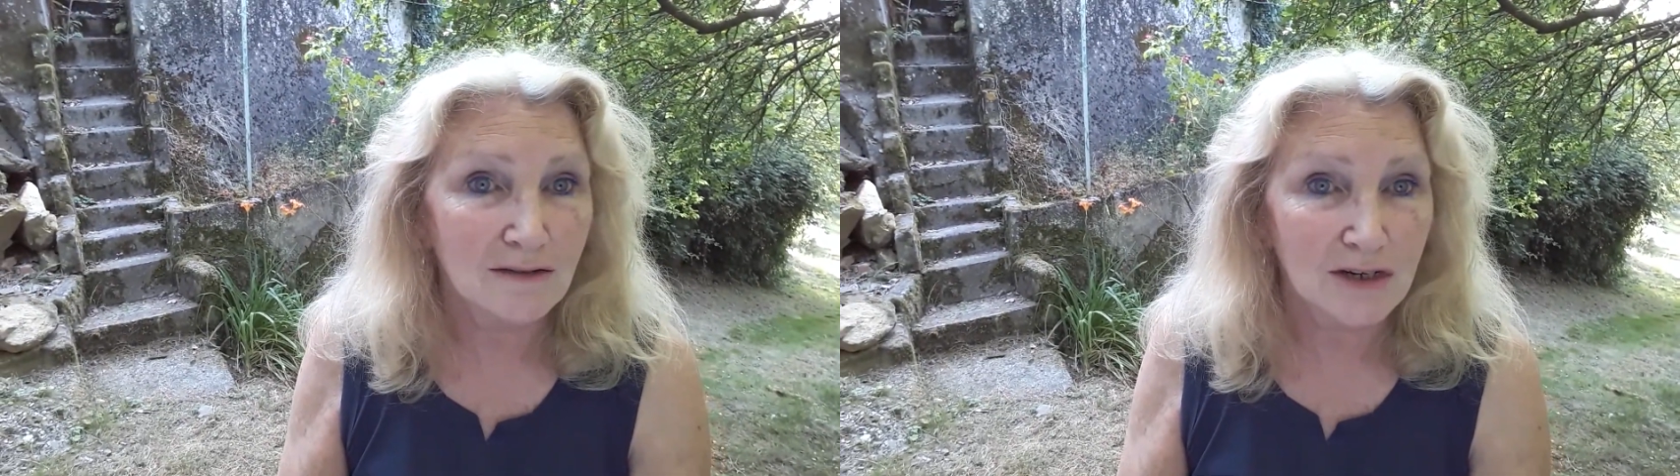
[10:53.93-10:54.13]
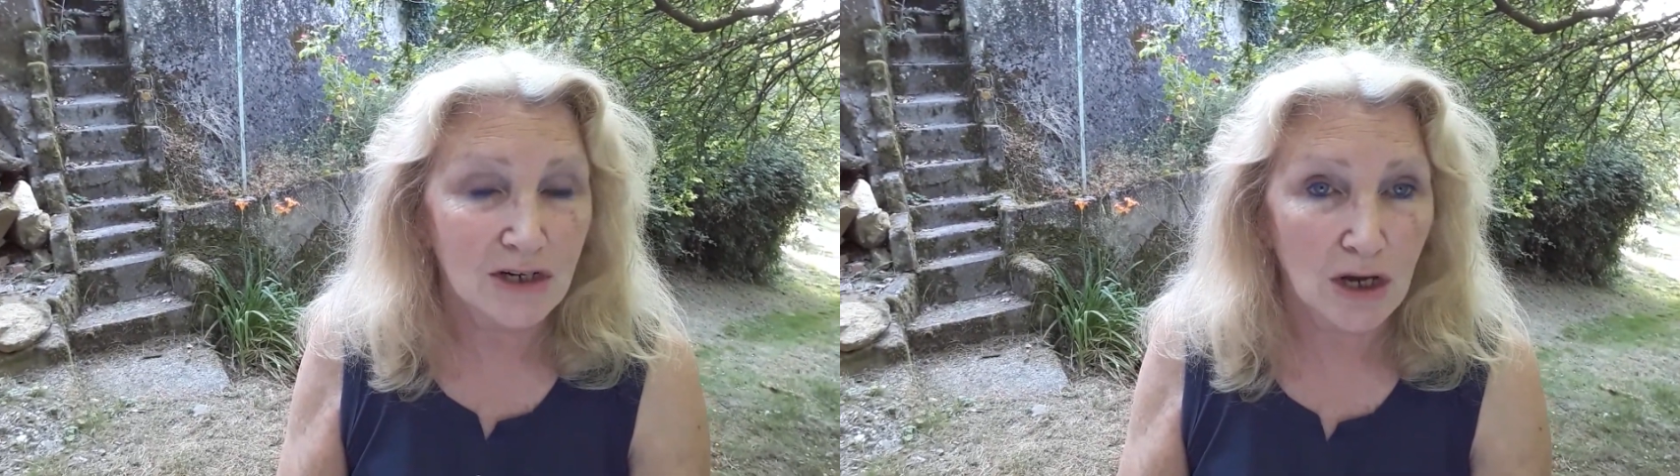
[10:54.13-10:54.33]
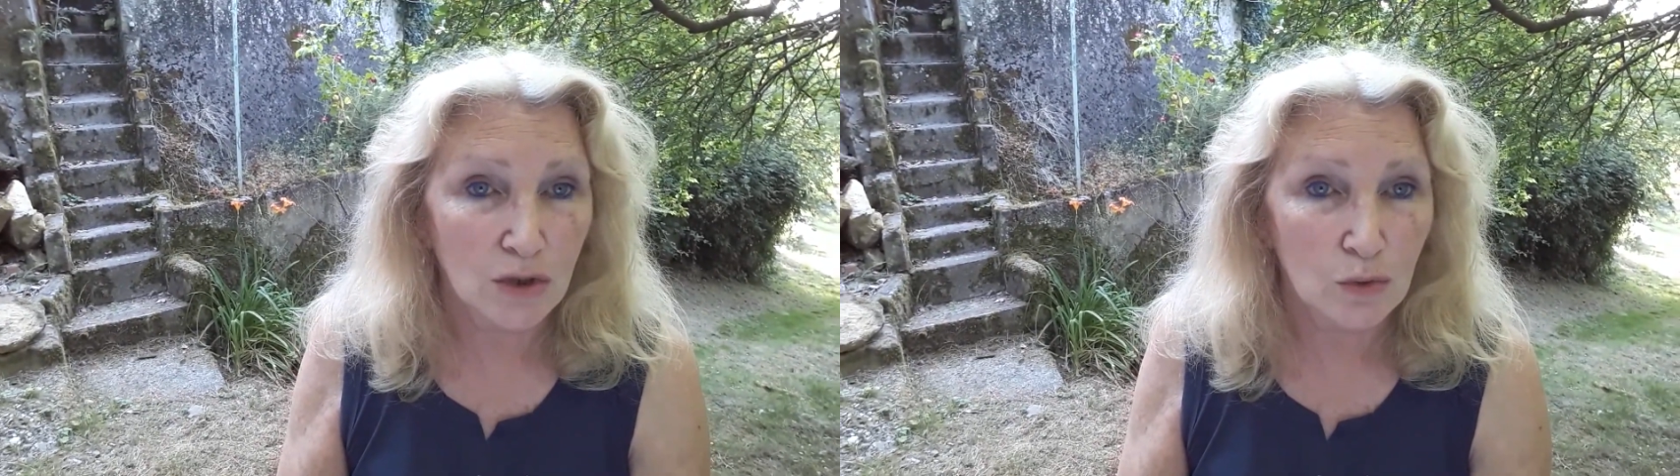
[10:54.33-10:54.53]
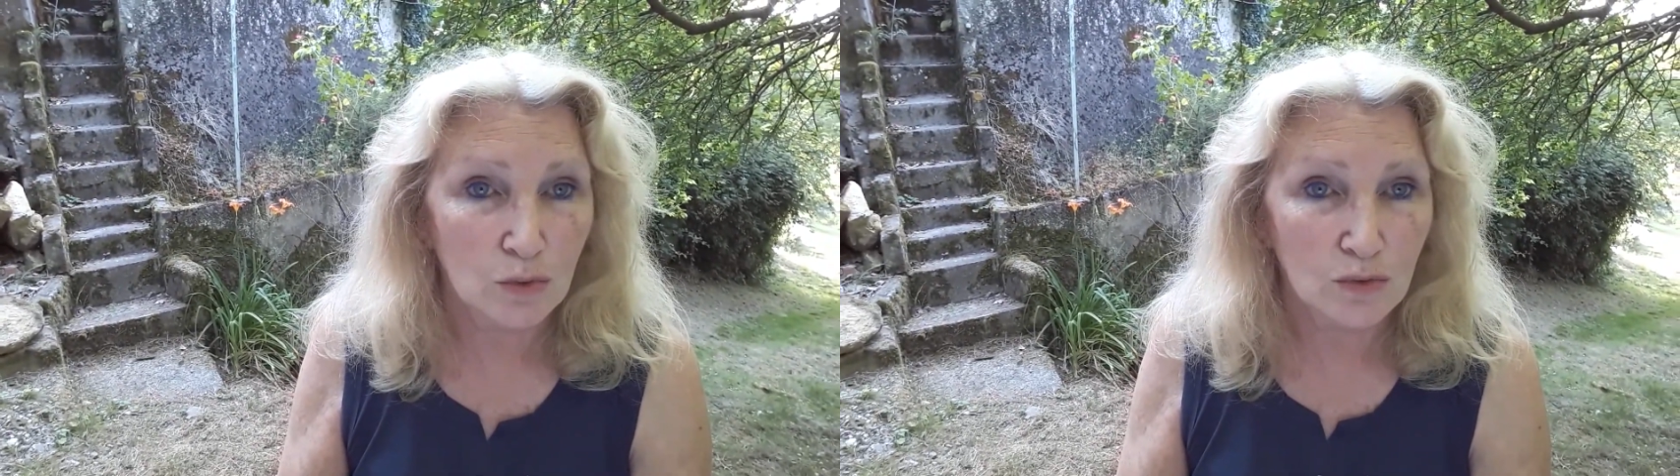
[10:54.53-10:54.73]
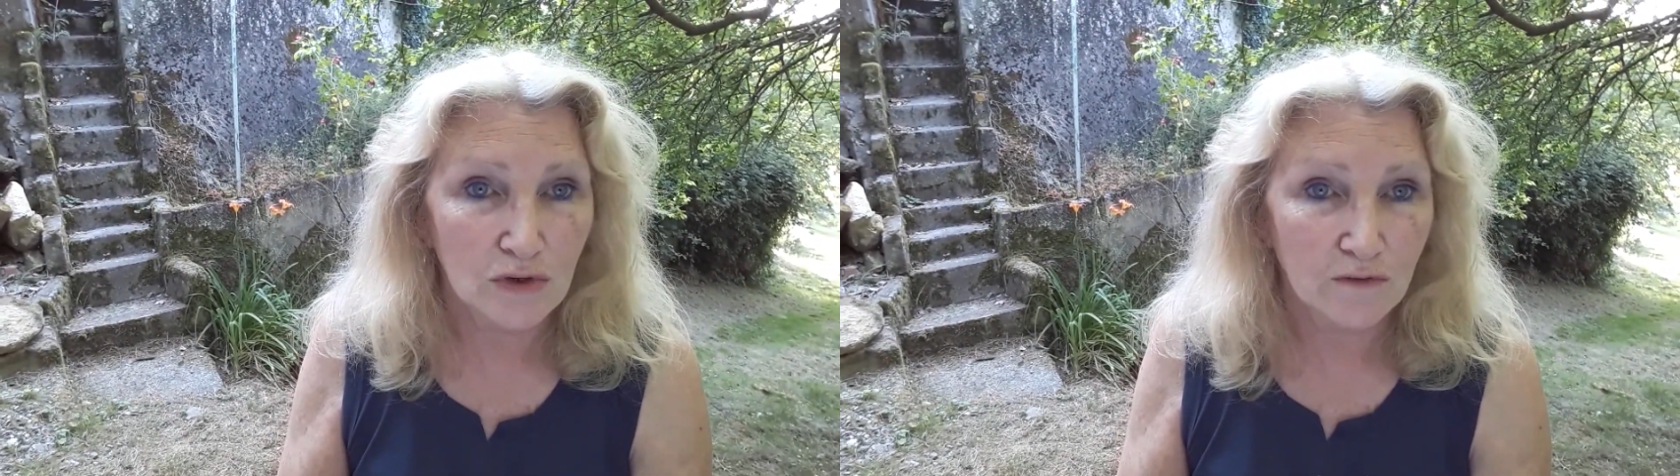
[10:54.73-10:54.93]
that I
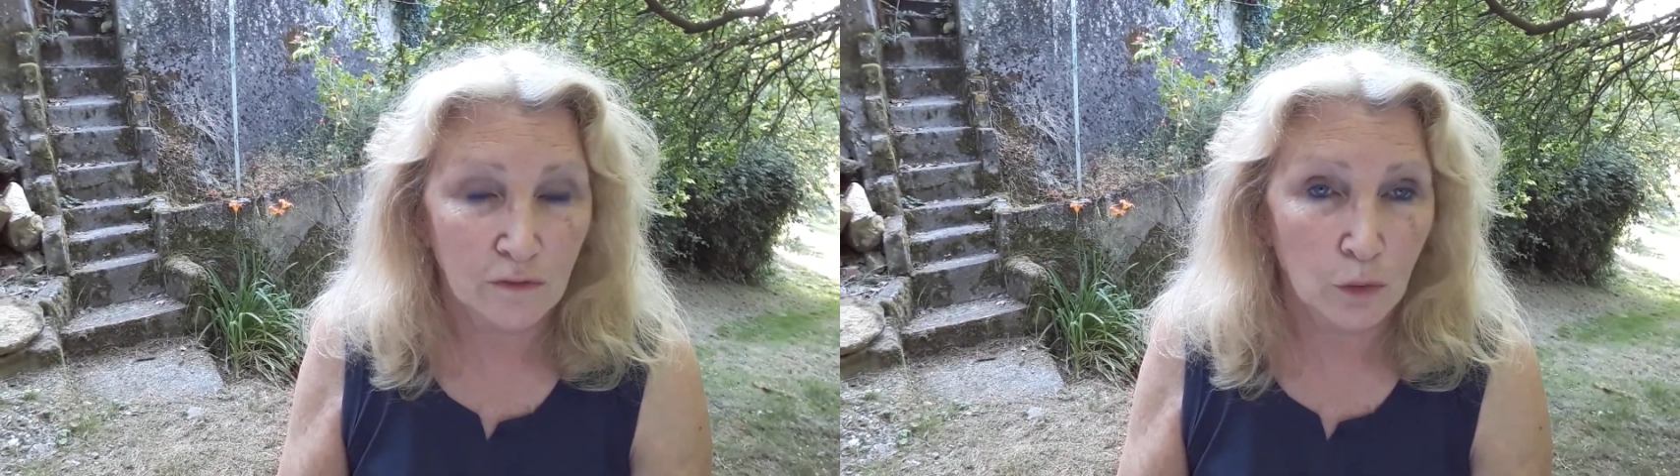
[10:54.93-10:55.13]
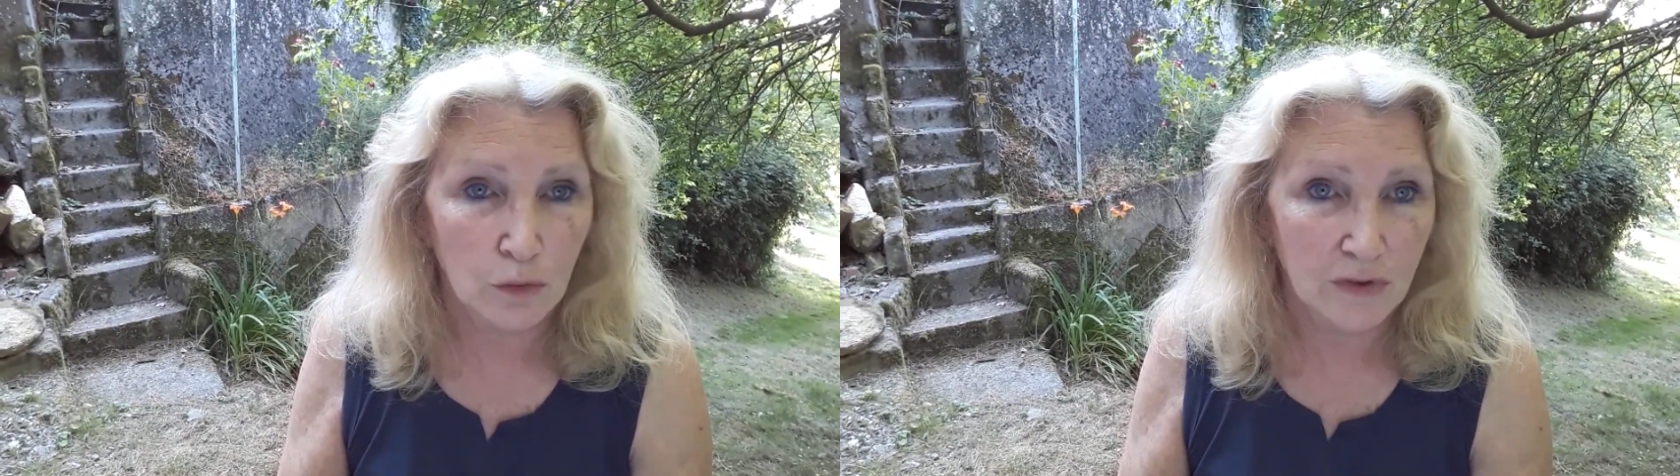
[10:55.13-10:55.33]
use for